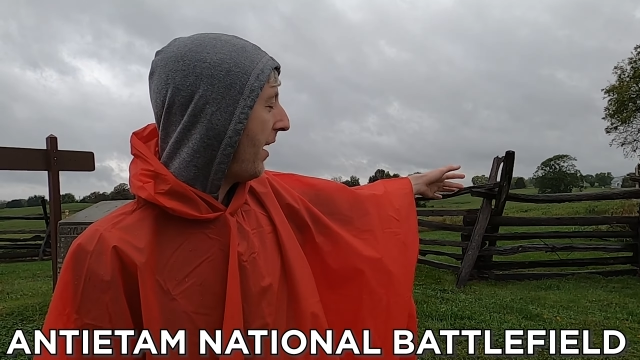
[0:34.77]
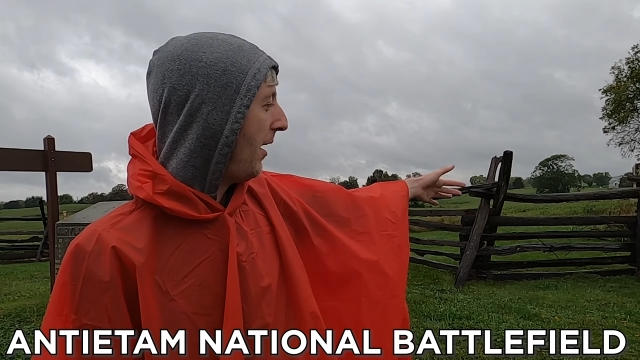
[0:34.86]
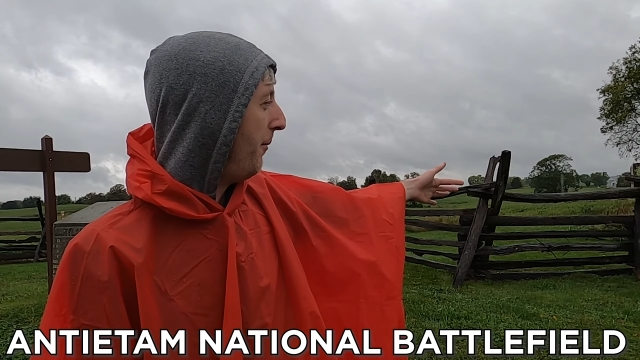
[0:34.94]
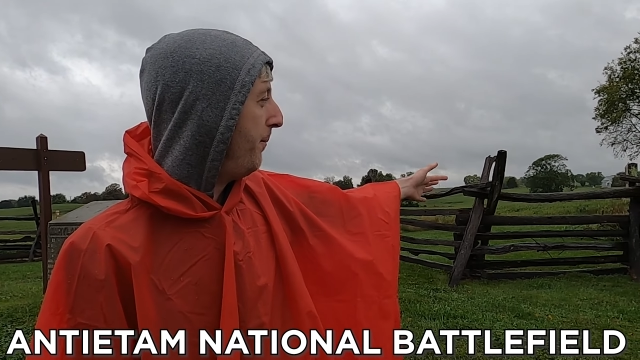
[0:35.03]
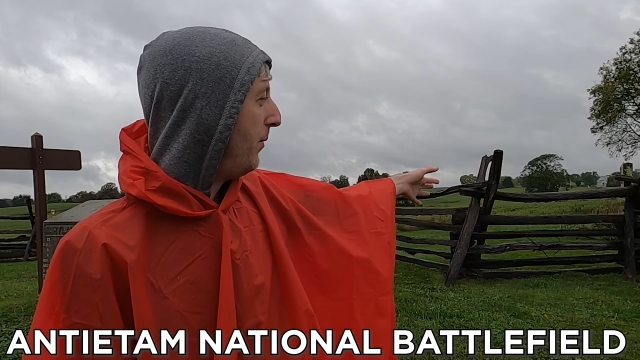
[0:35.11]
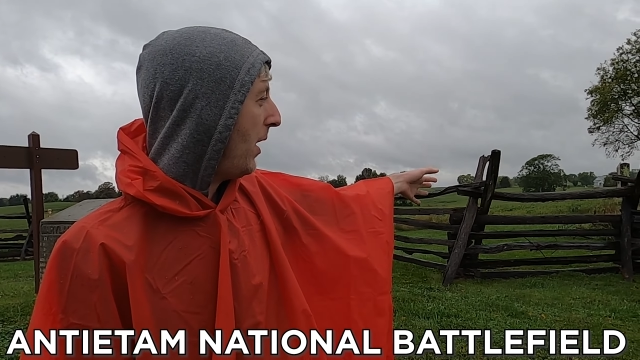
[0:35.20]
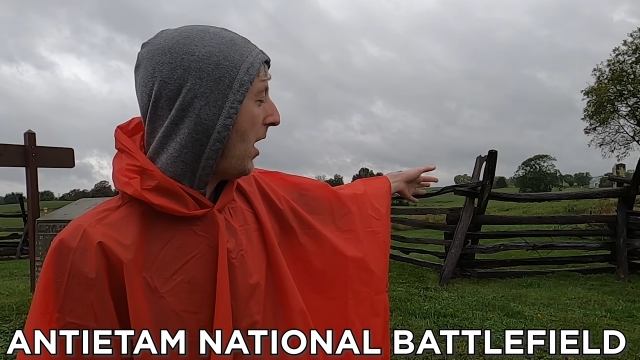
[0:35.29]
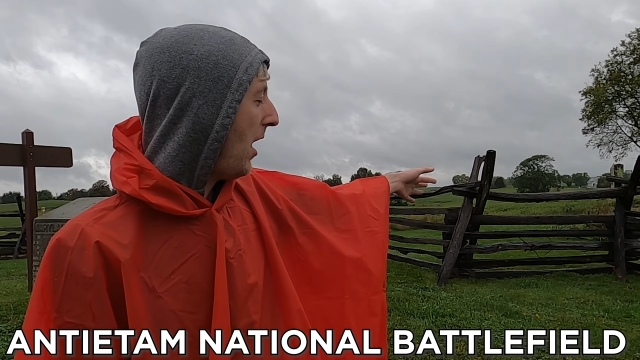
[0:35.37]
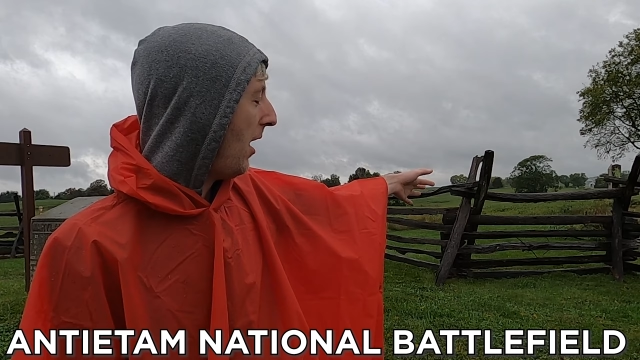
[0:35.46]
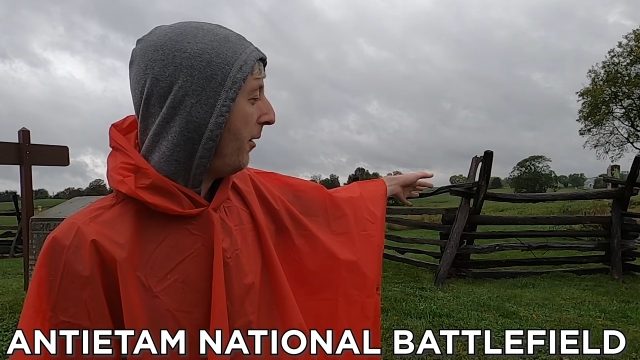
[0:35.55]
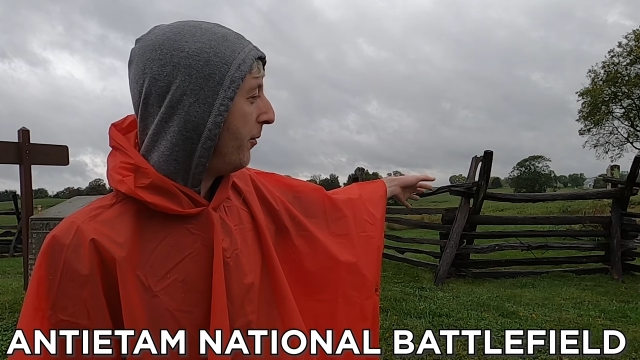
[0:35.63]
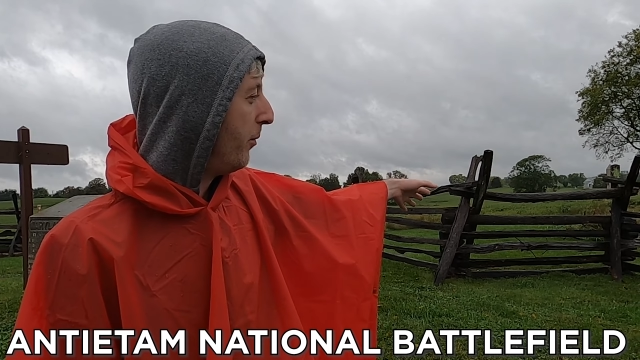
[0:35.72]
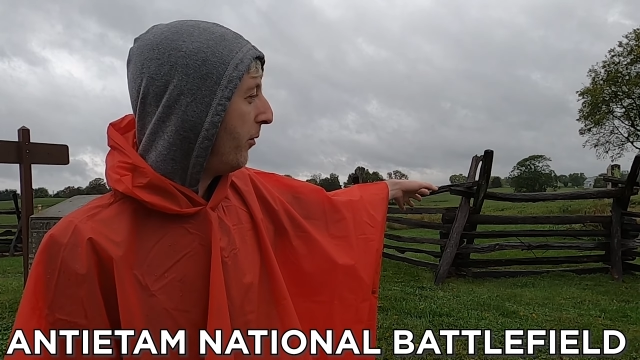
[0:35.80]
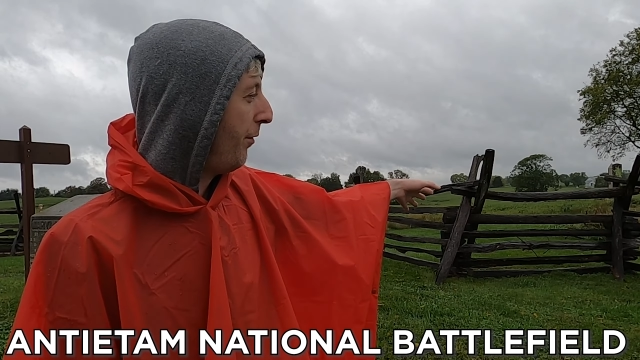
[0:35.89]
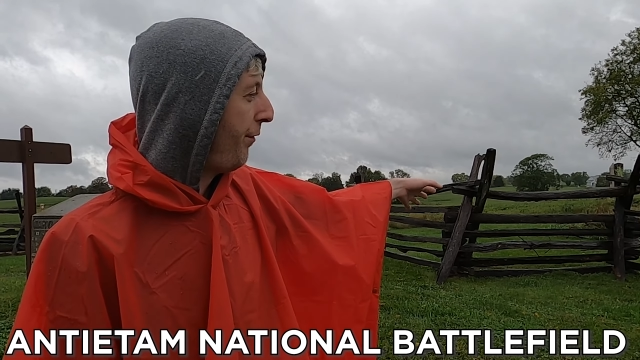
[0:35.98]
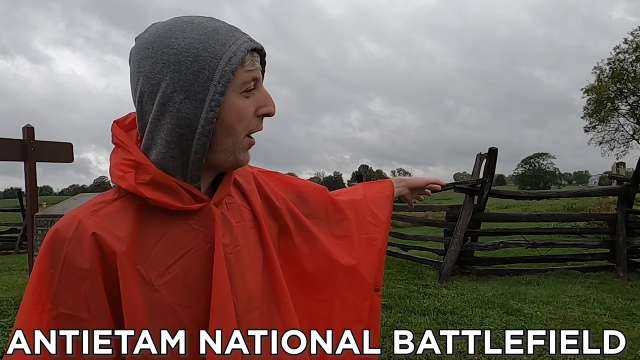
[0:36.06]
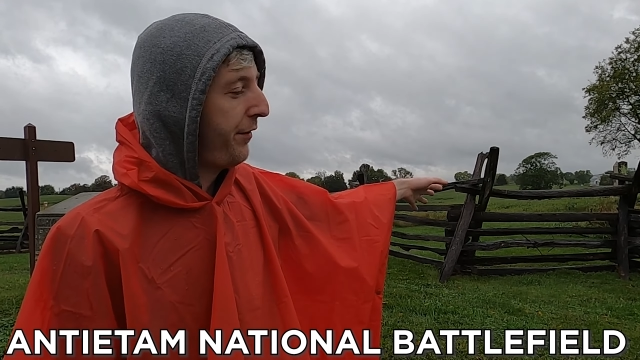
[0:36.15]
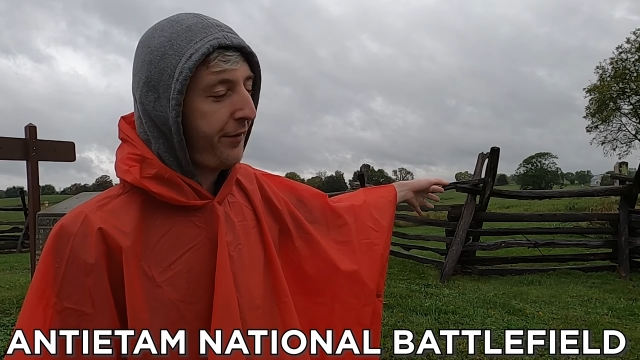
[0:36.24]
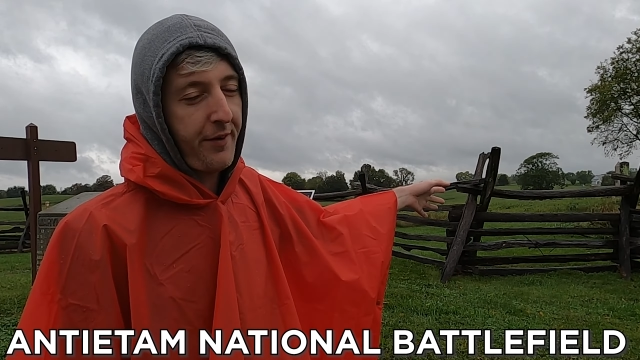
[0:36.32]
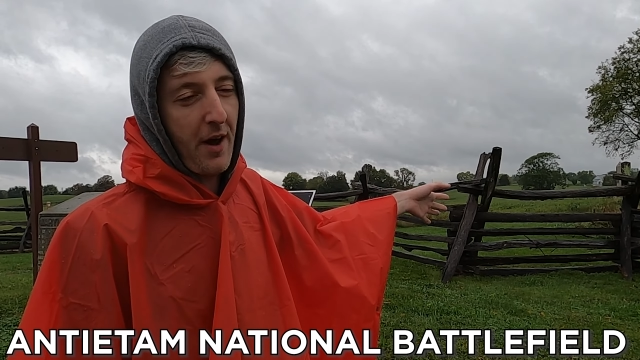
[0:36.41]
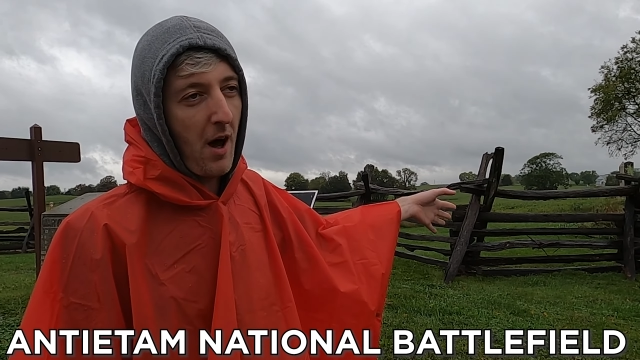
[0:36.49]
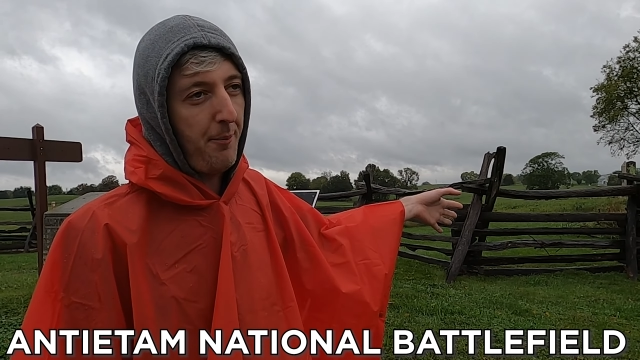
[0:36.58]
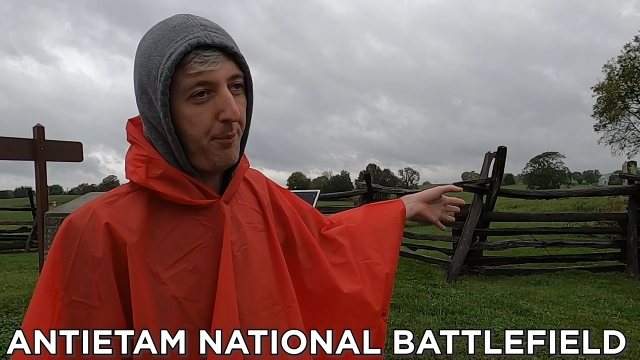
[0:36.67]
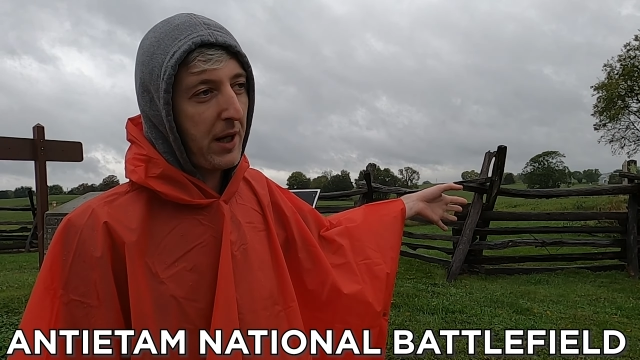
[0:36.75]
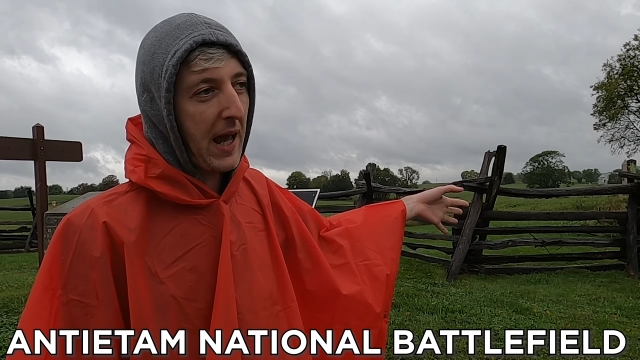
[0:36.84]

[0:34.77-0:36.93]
1st